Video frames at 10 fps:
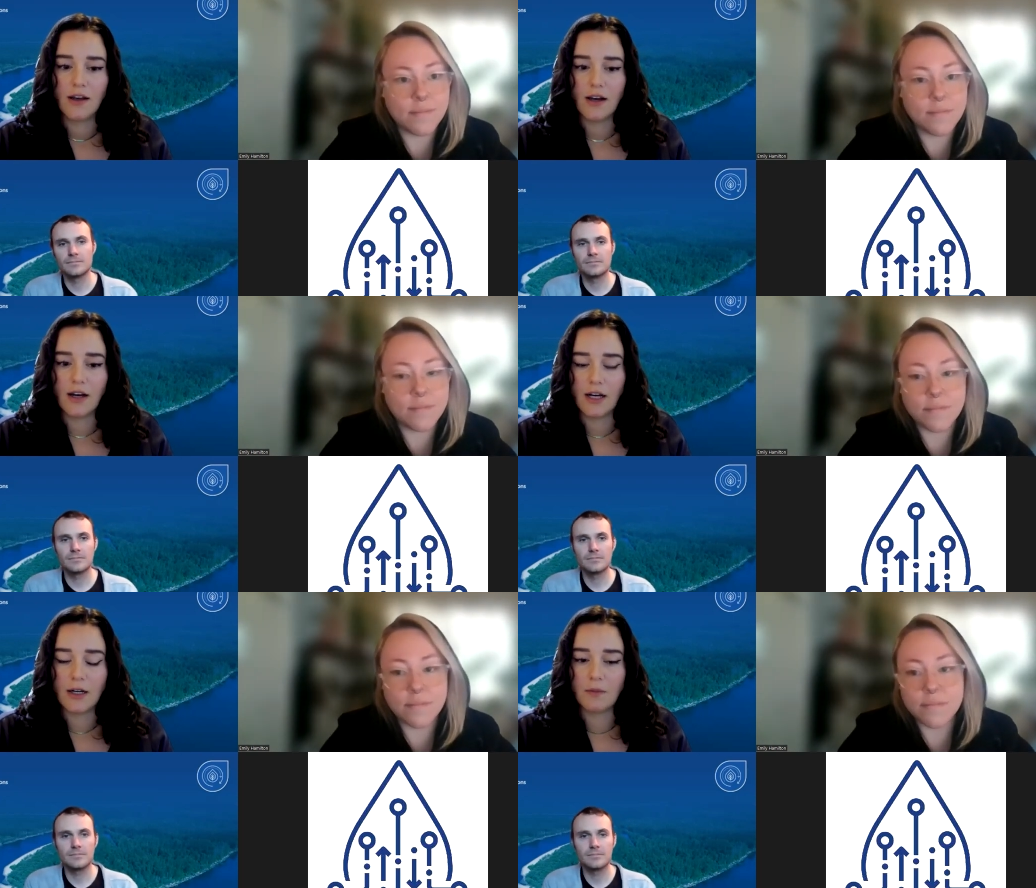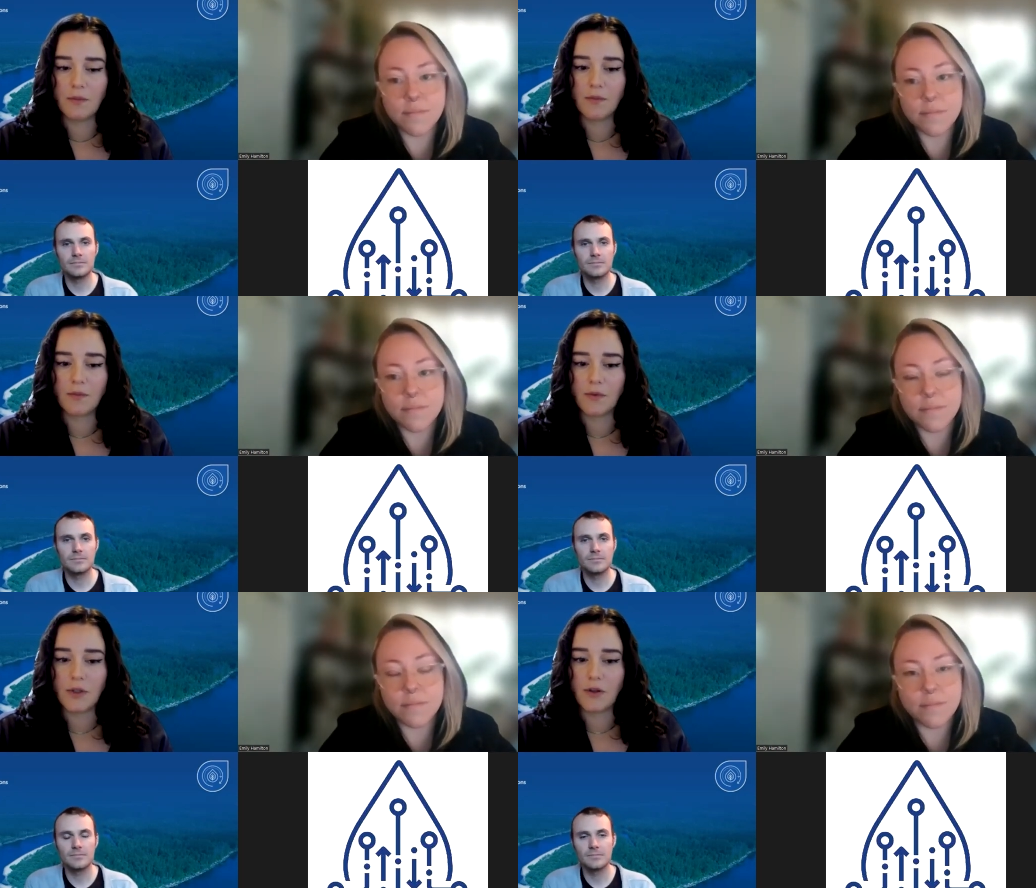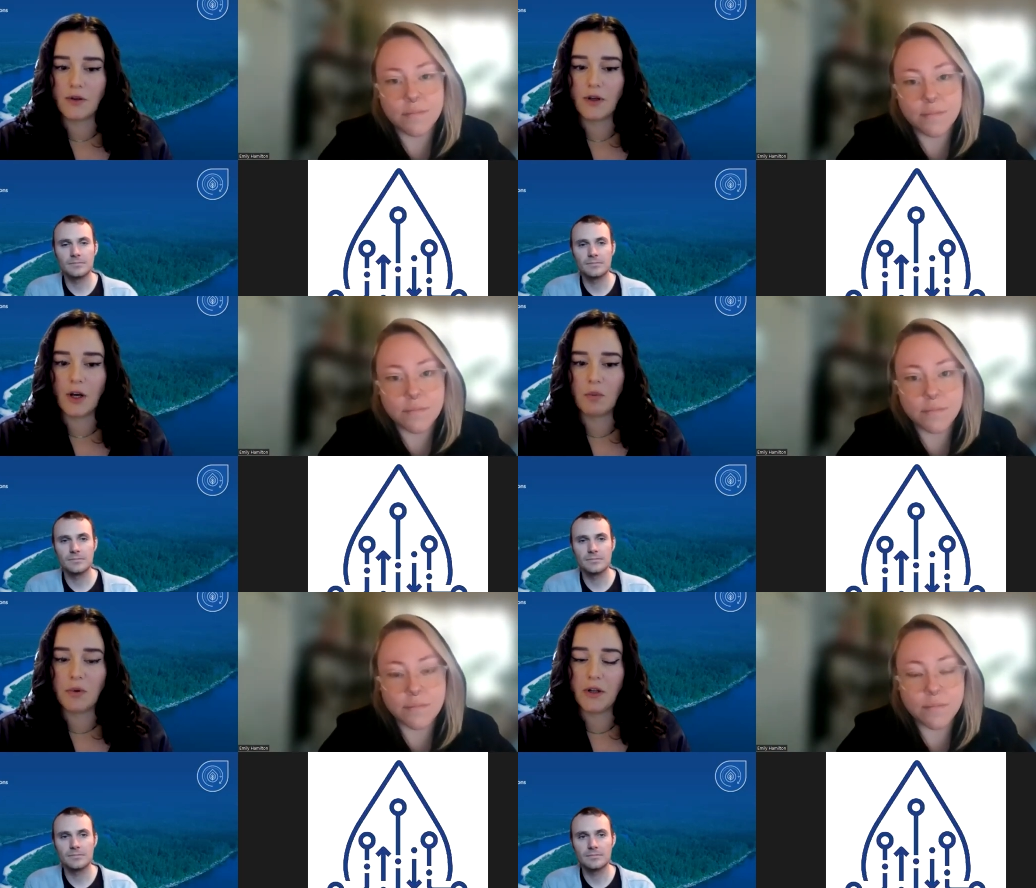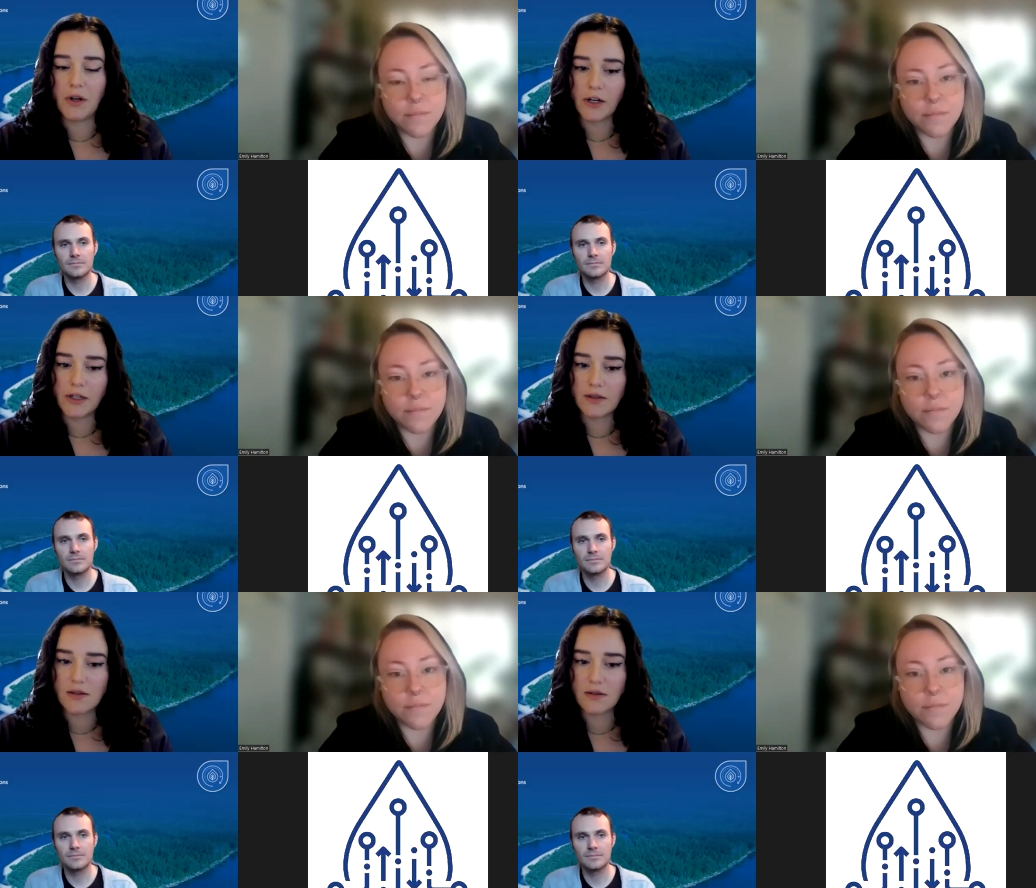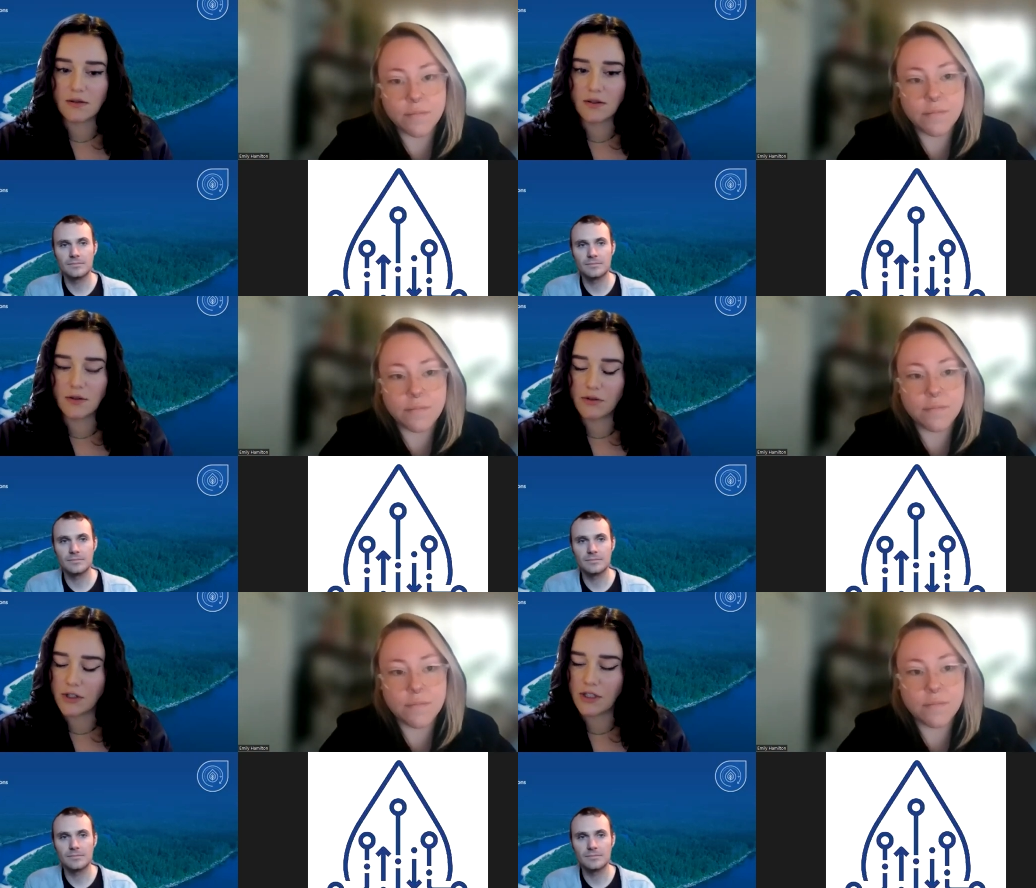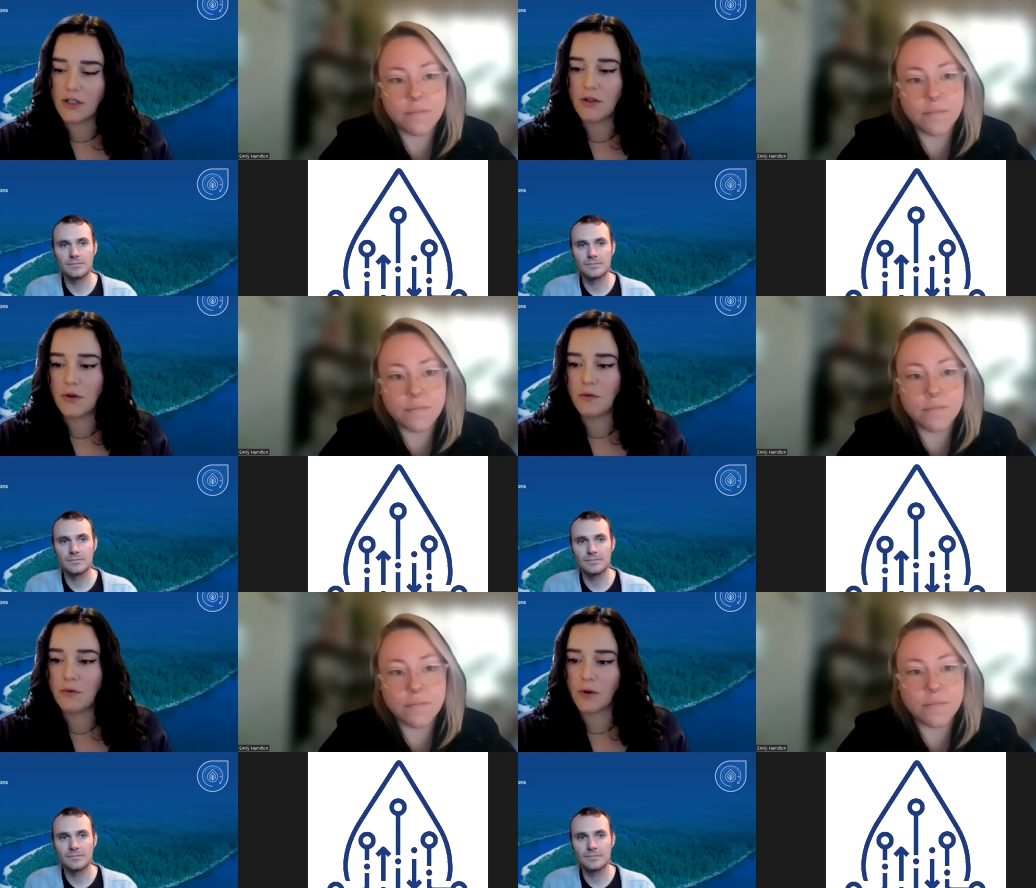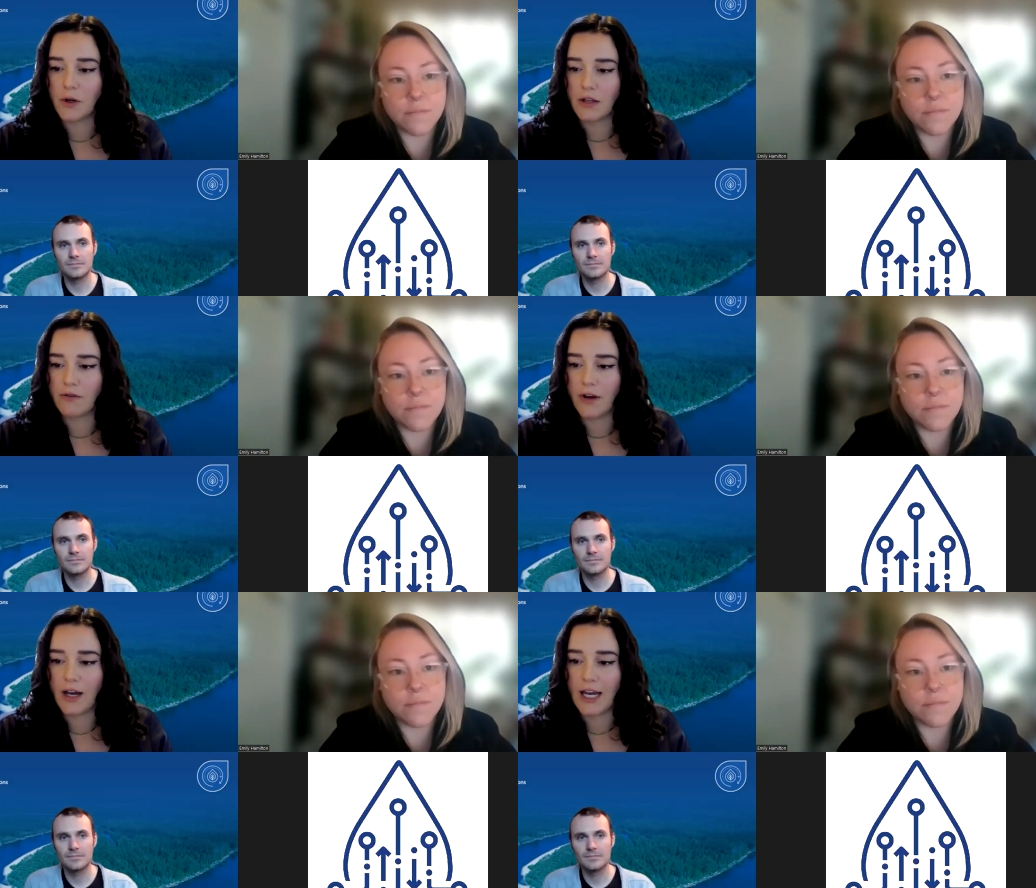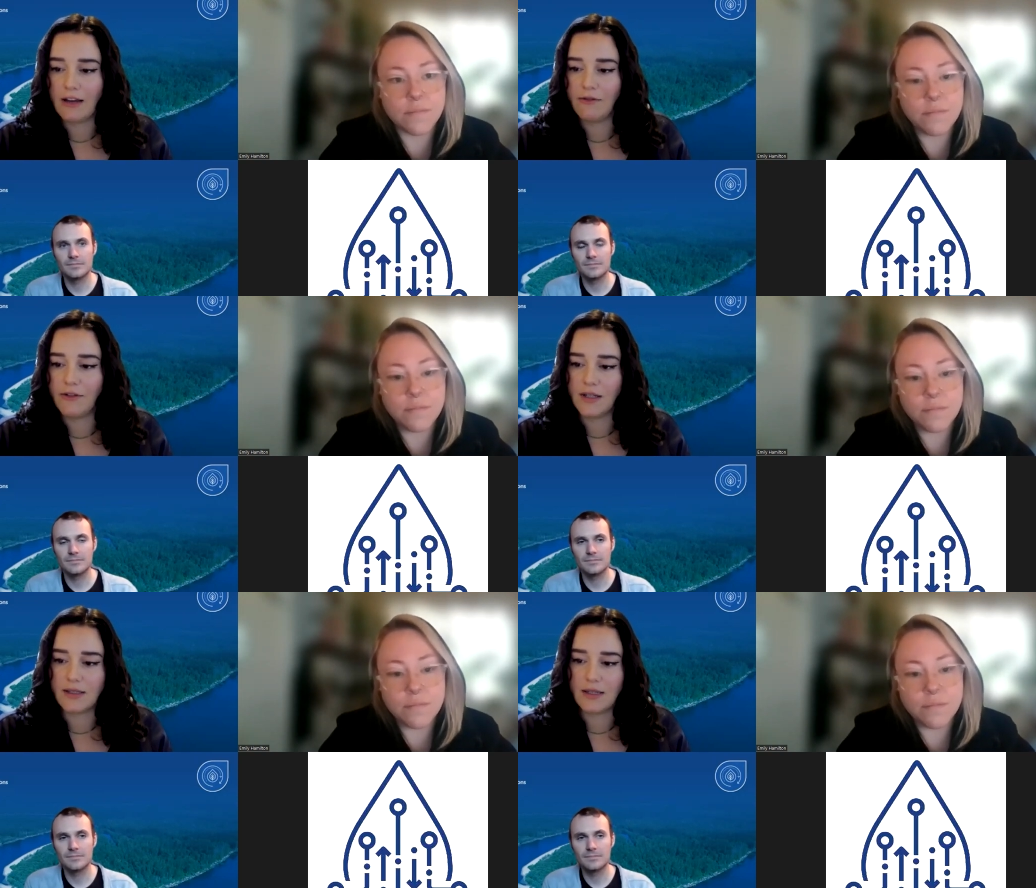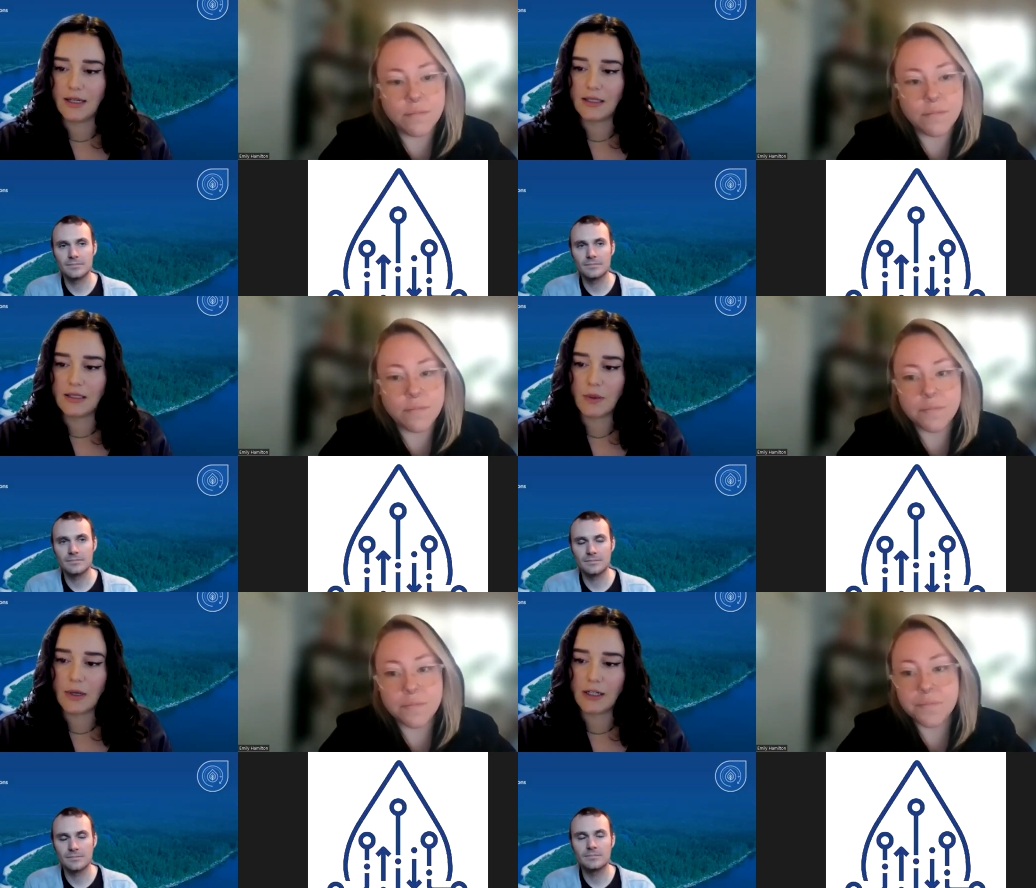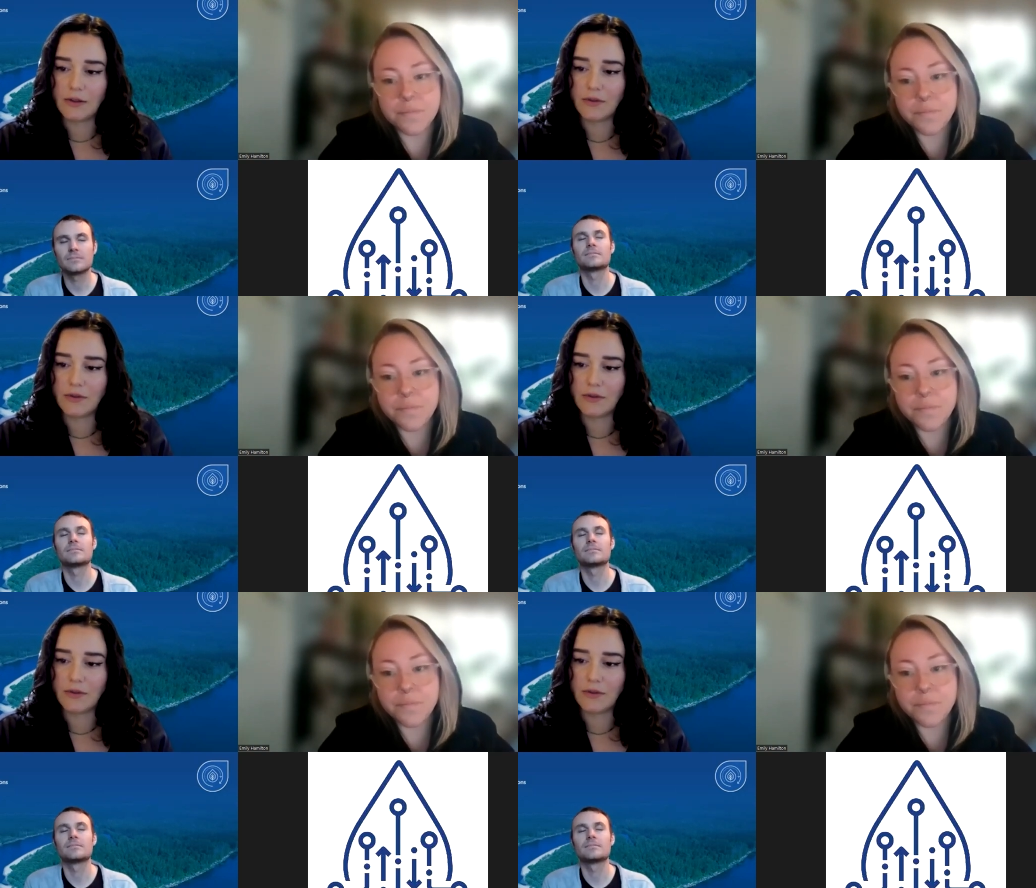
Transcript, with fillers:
Speaker 1: You can output RS232, 485, SDI12.